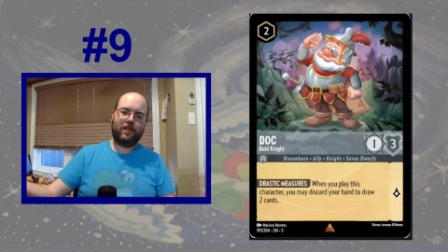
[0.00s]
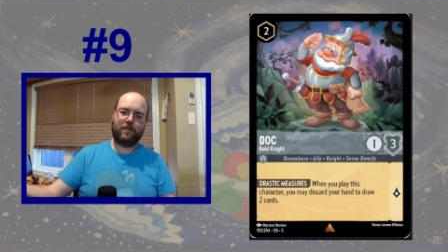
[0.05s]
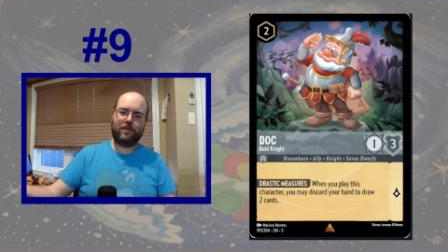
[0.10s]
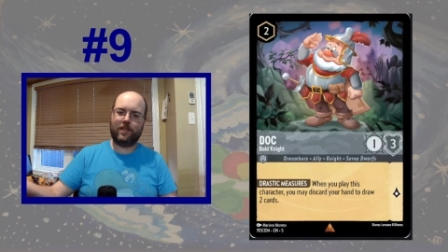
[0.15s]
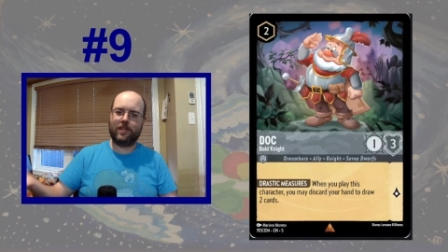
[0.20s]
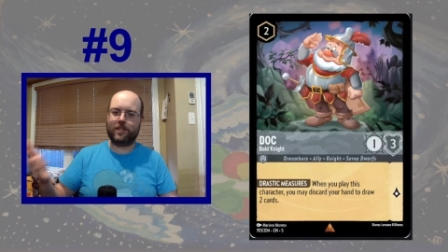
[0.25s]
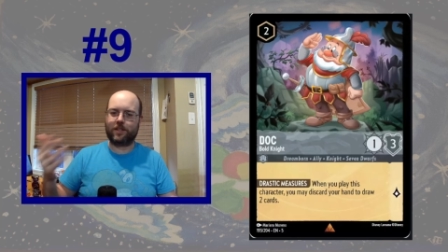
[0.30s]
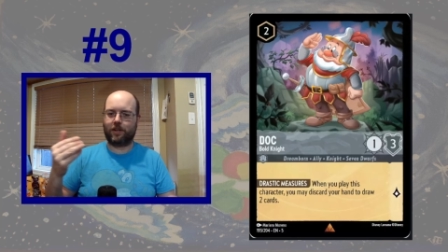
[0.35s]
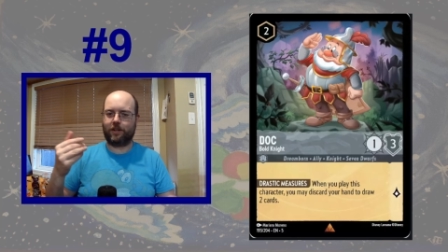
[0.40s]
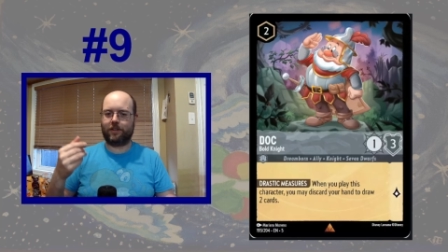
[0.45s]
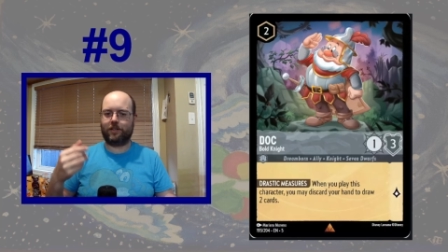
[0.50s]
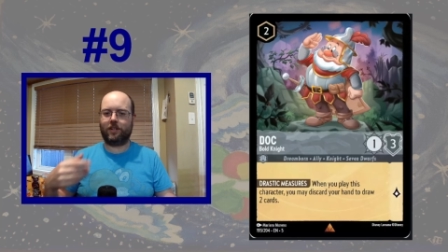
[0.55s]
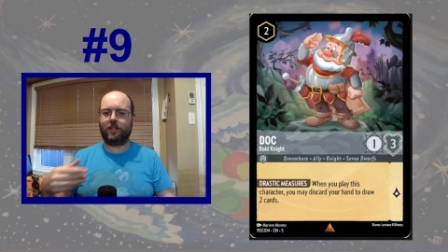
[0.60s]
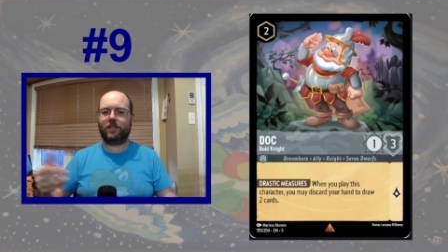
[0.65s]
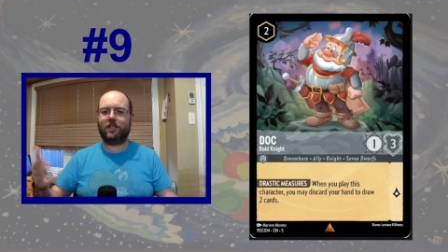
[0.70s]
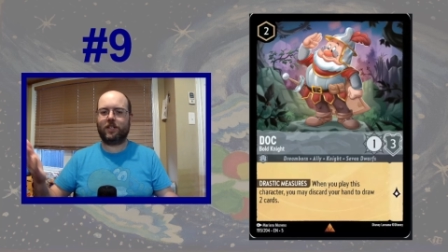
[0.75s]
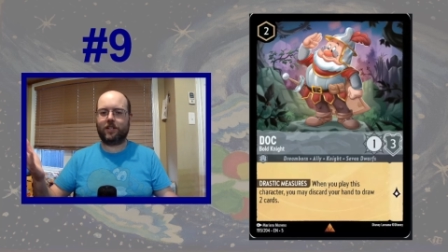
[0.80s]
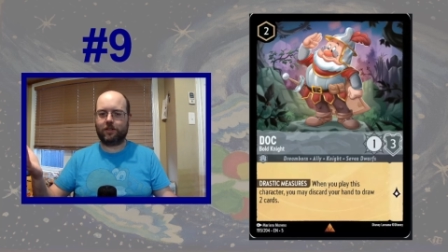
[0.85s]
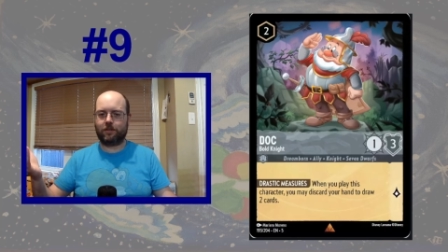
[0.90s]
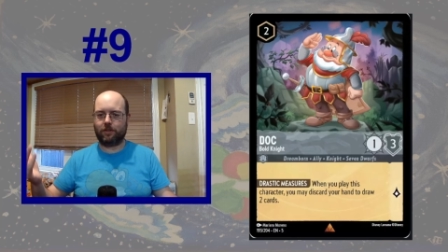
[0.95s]
discard
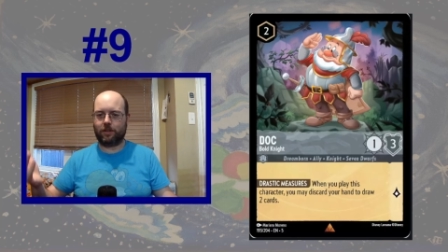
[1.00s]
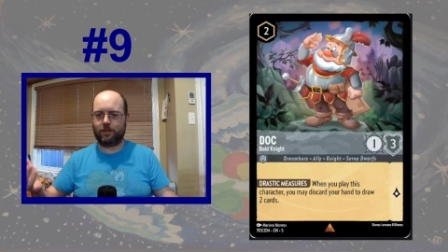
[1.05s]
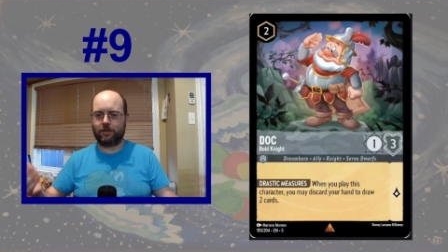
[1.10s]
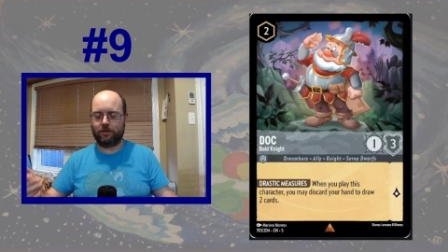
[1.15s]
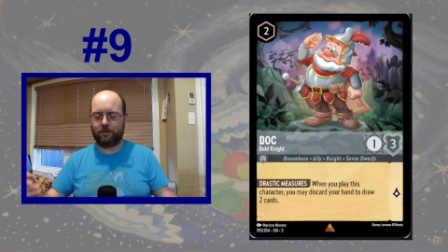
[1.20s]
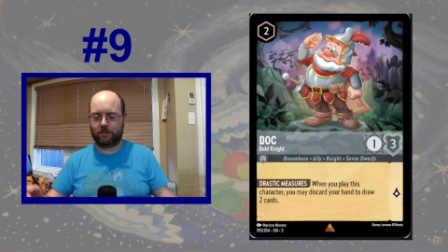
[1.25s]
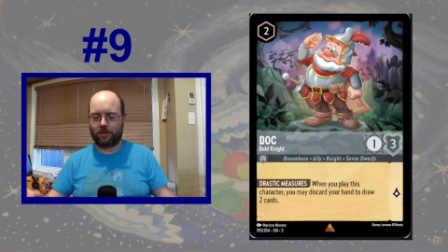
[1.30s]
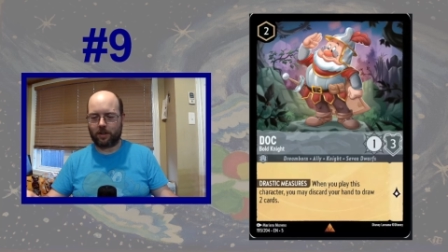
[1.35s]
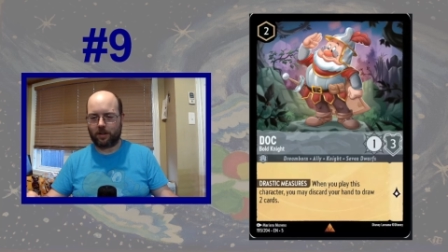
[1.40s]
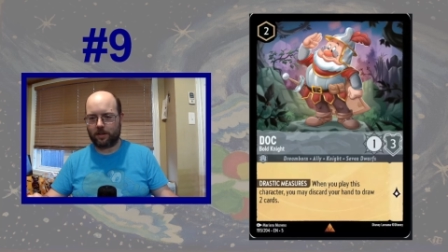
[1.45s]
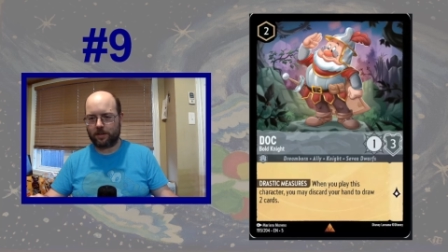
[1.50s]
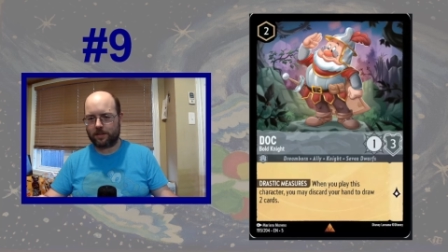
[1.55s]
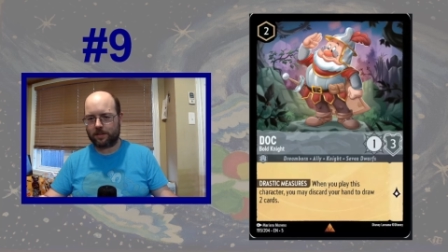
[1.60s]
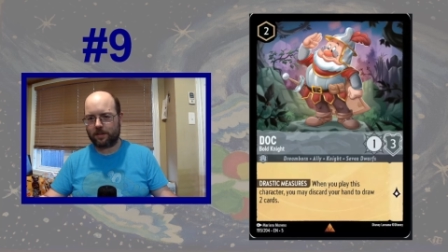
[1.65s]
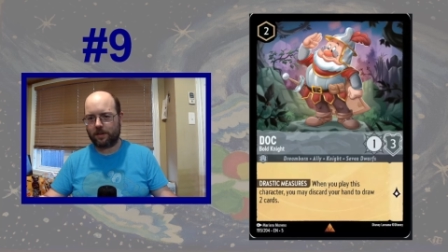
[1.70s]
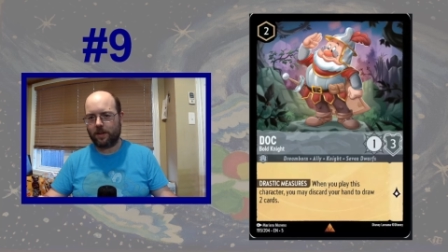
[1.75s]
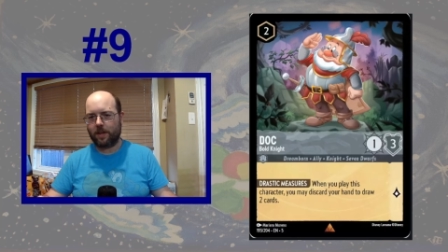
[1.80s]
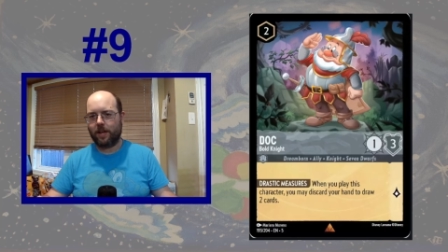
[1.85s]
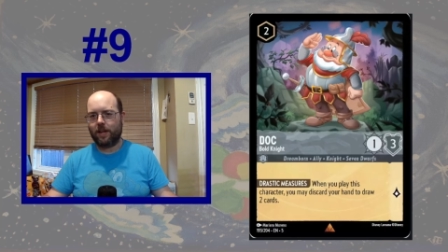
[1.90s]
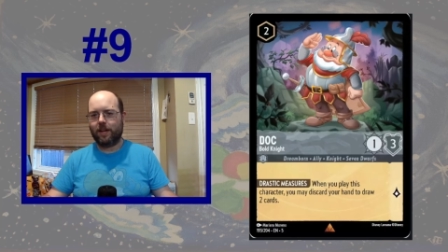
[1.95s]
nothing, draw 2 cards.
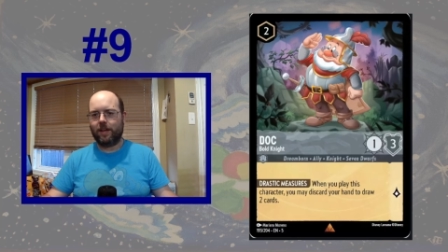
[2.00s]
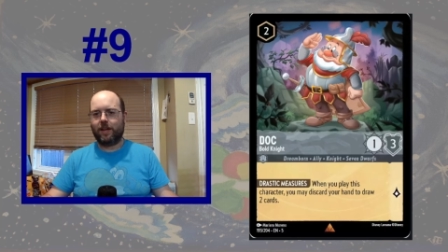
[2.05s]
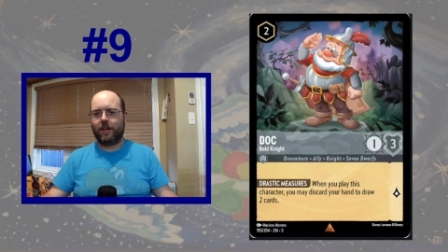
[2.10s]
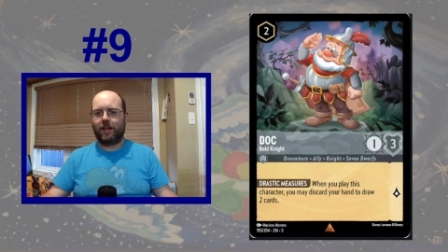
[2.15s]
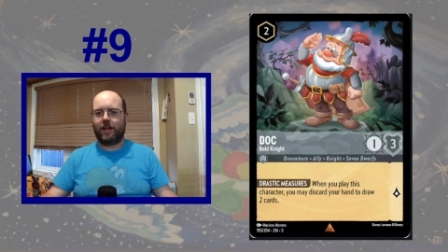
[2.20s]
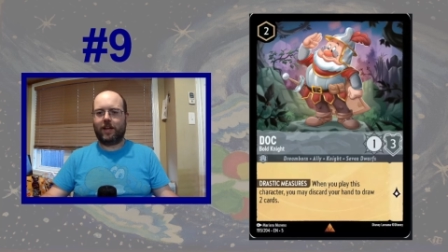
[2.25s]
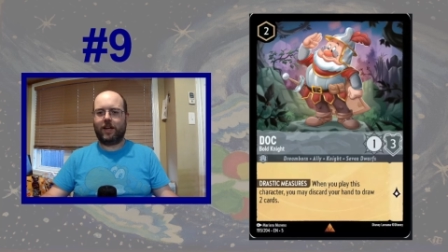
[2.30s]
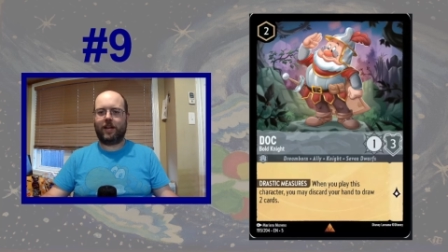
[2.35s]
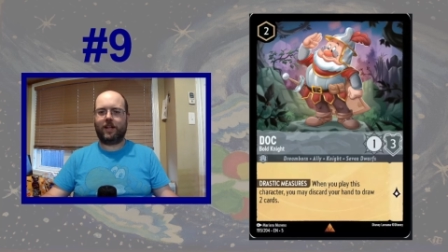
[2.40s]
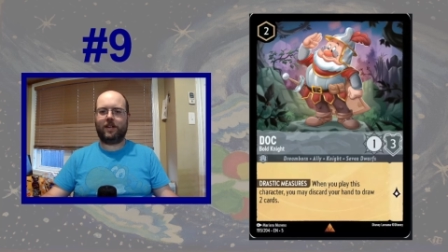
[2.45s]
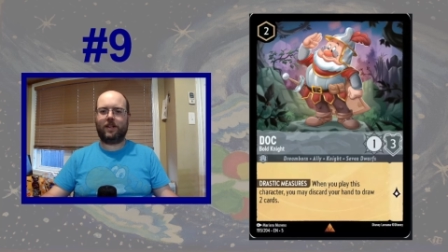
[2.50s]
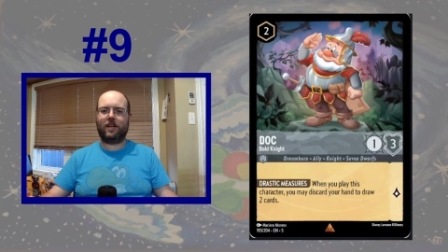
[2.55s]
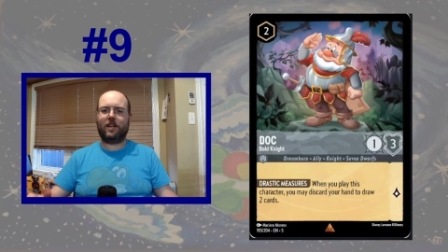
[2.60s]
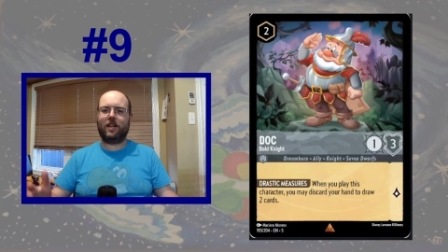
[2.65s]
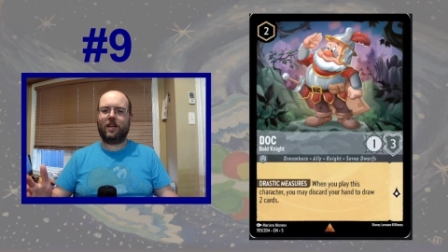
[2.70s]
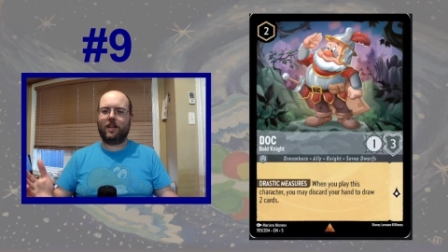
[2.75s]
And